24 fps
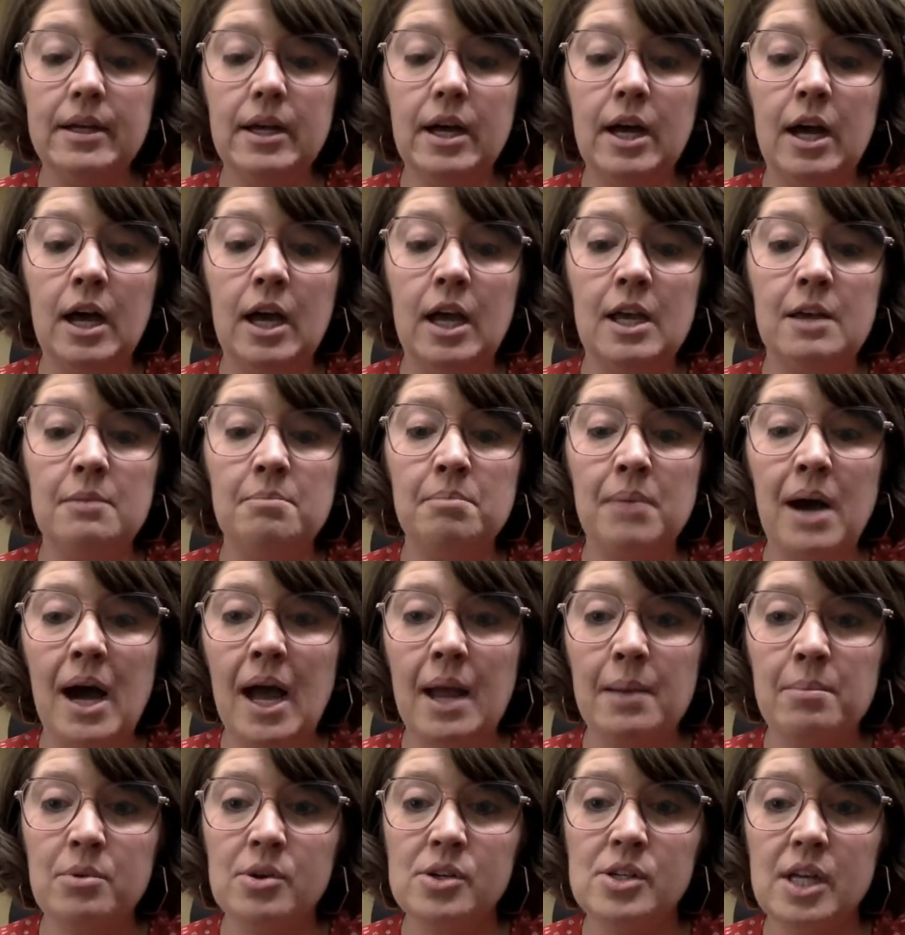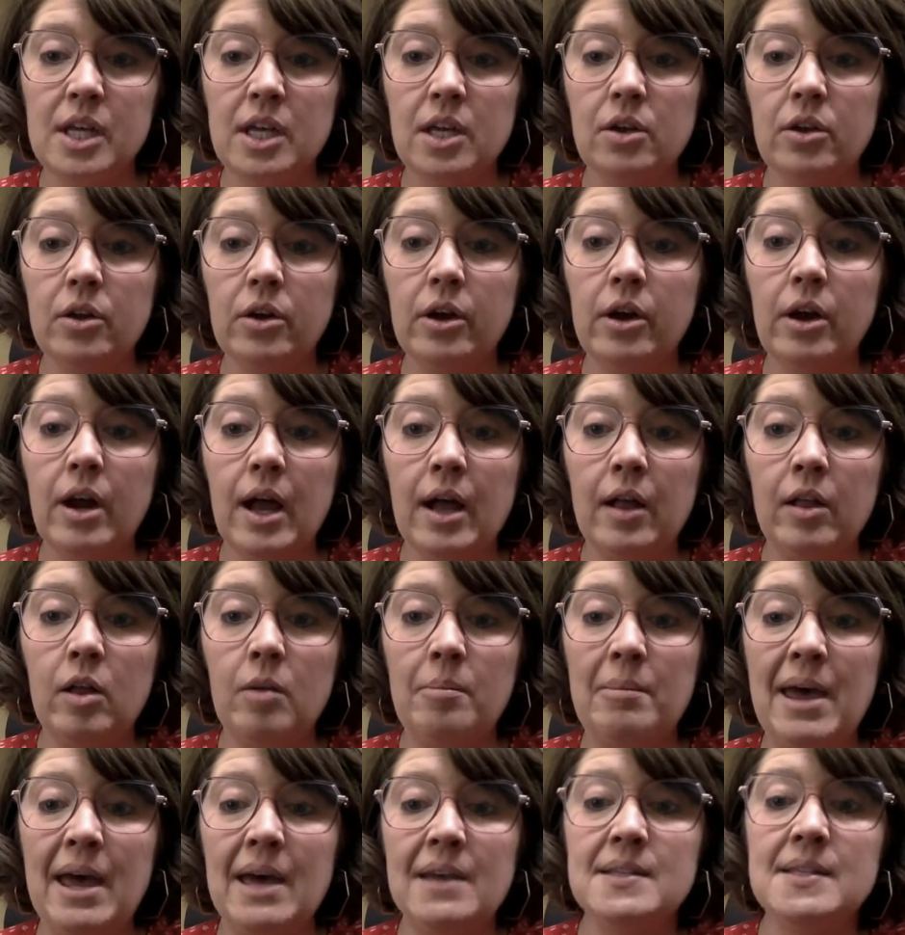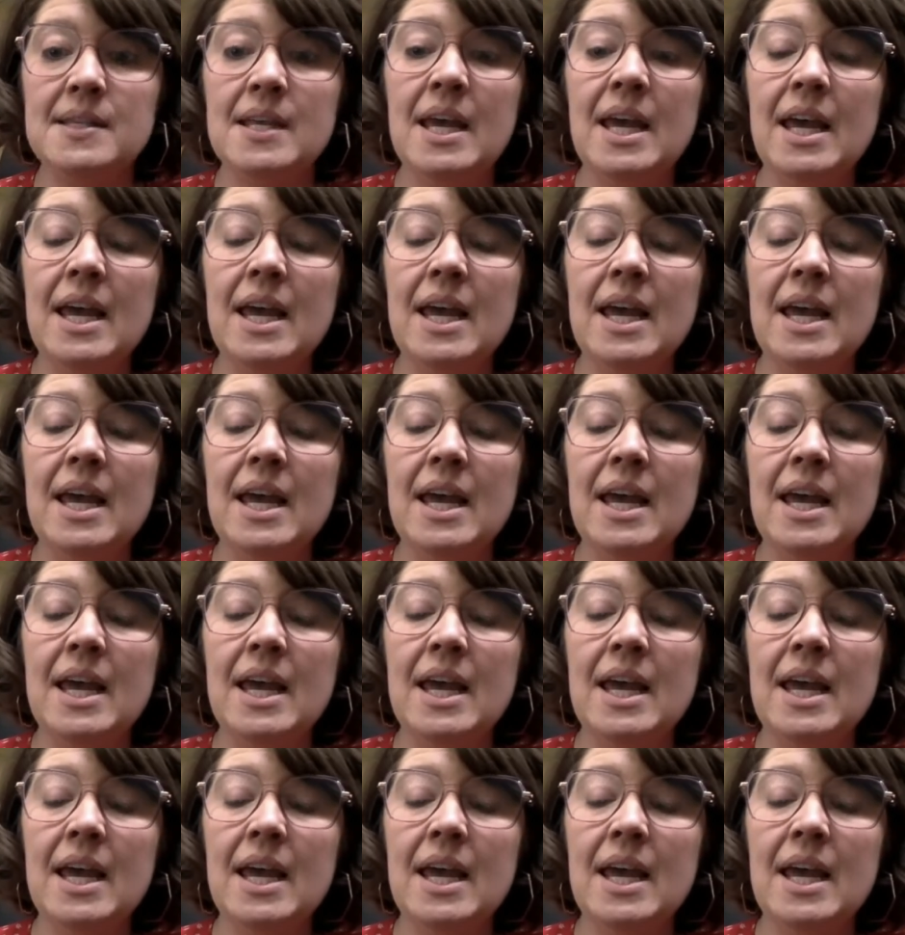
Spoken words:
in my particular LMS.